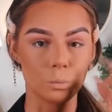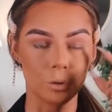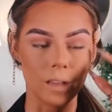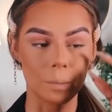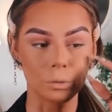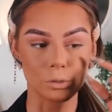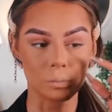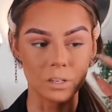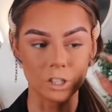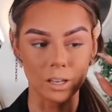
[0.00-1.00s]
more on the apples of
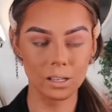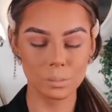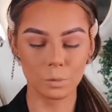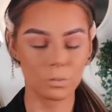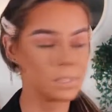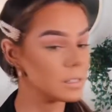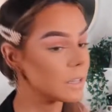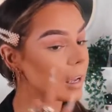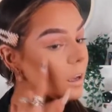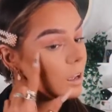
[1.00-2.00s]
my cheeks, but
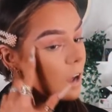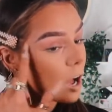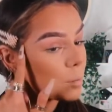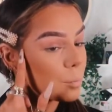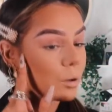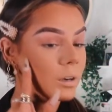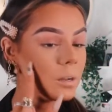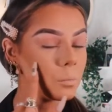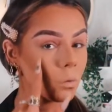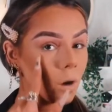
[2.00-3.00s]
recently I've been putting
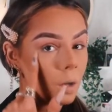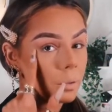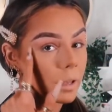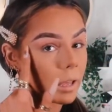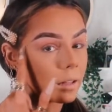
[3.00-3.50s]
it more up here,